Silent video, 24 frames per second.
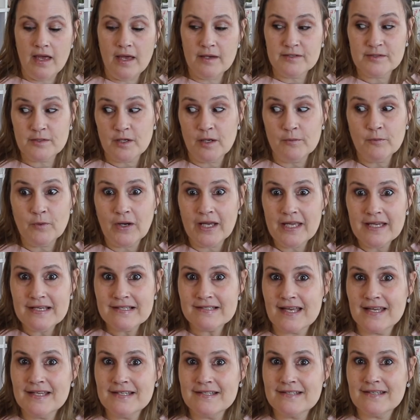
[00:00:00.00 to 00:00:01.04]
So I'm quite
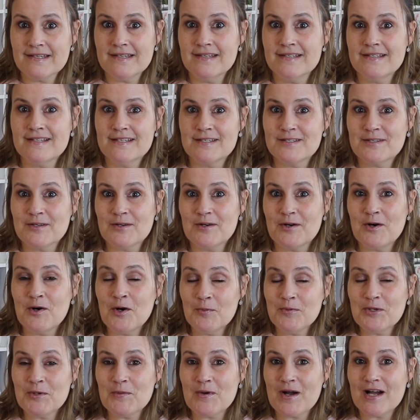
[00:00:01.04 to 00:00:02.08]
excited, so I
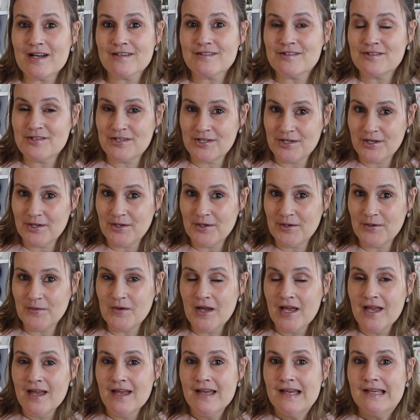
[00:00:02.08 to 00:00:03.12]
hope you are too.